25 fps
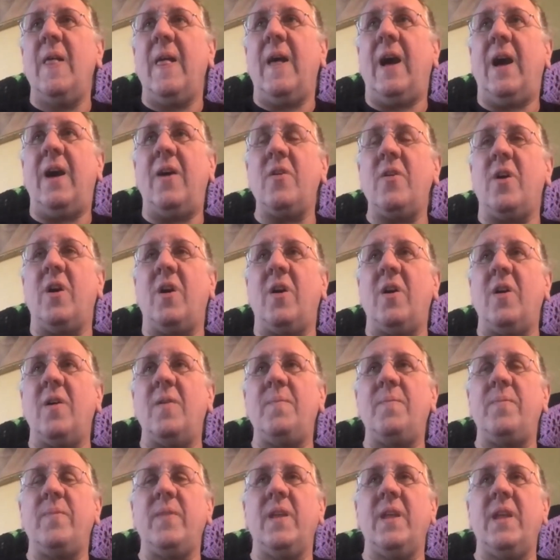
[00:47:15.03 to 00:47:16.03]

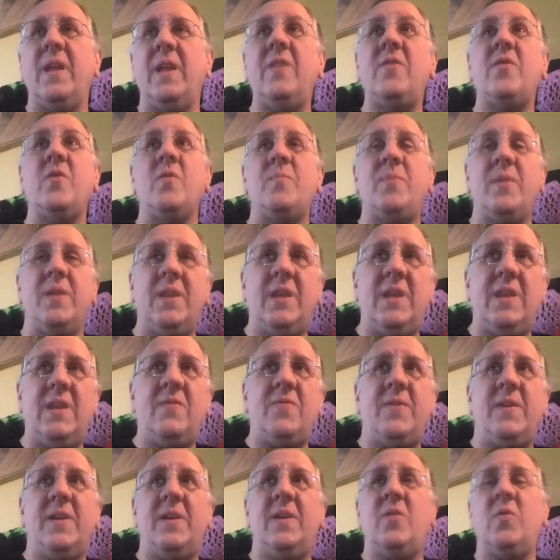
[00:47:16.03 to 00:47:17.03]
are either
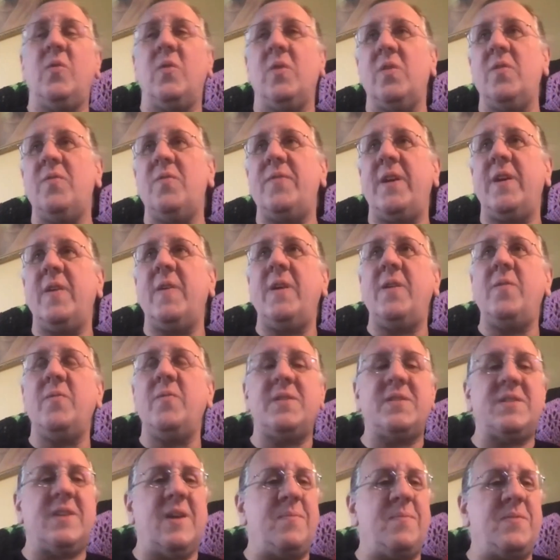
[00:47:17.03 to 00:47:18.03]
believe in or are very
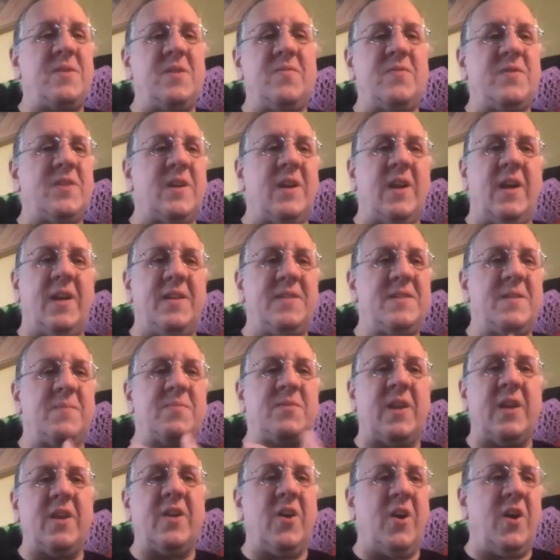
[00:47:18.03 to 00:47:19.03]
receptive to
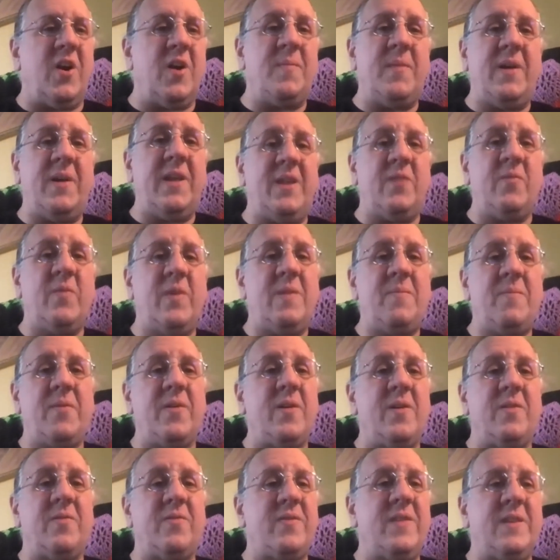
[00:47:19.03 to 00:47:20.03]
concepts like karma and
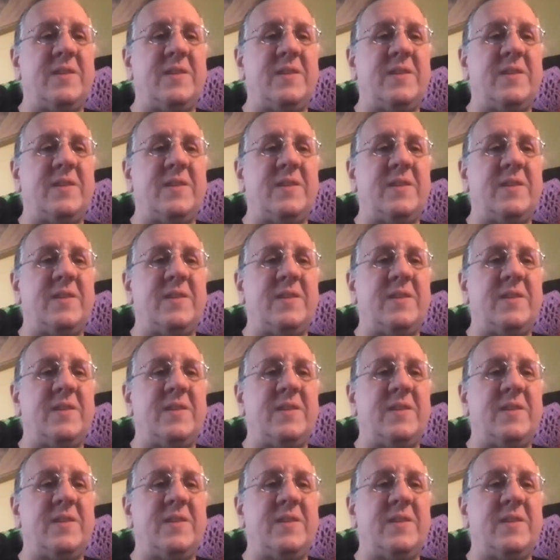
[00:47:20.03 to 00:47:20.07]
rebirth.